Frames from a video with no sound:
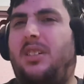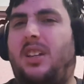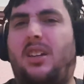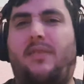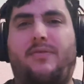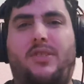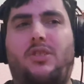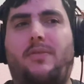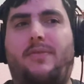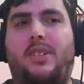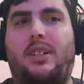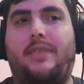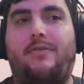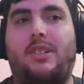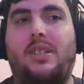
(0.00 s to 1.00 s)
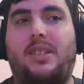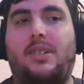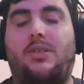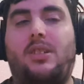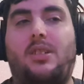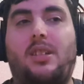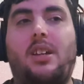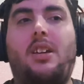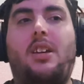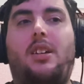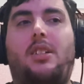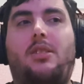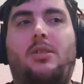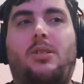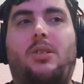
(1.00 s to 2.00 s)
Yeah, in Volume 5, Ren tells us,
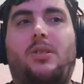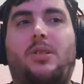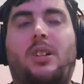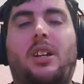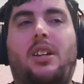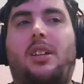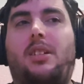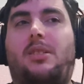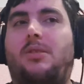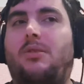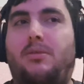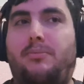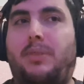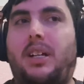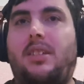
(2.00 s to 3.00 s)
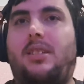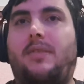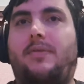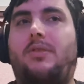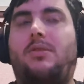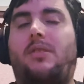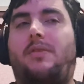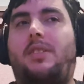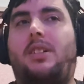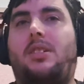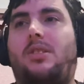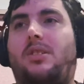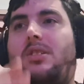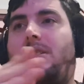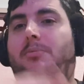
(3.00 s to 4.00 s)
no, it's not passive all the
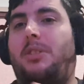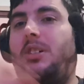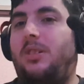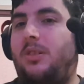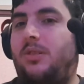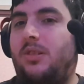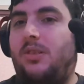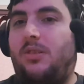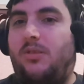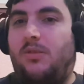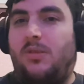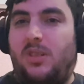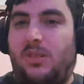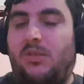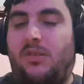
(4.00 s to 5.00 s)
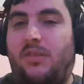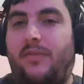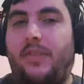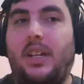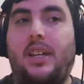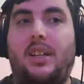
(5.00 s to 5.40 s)
fucking time. You gotta turn it on and off.